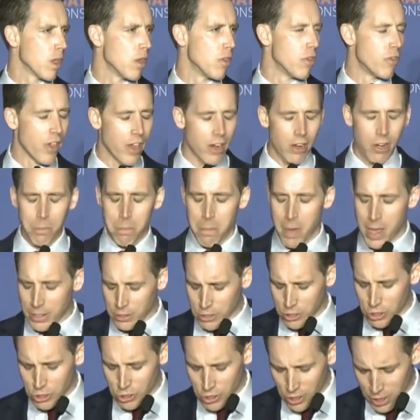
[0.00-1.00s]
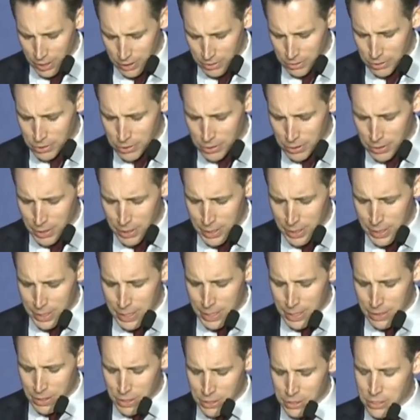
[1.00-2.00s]
Their message is,
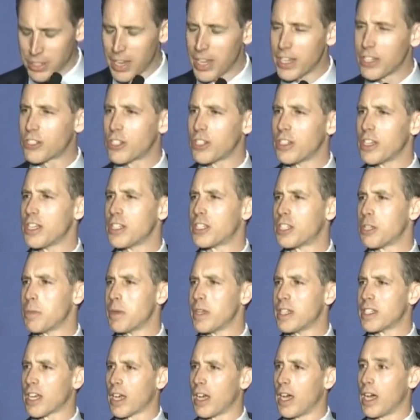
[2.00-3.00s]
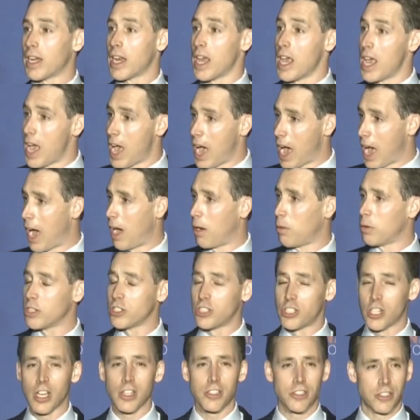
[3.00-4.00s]
this nation needs to be taught how
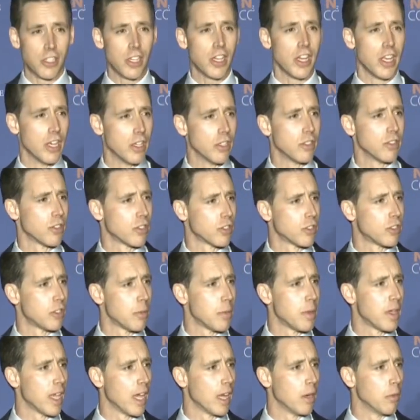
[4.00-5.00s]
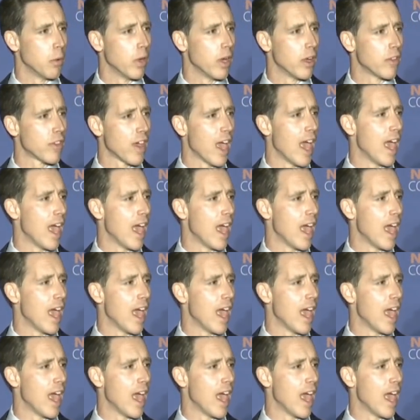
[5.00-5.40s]
unjust it is, to begin with,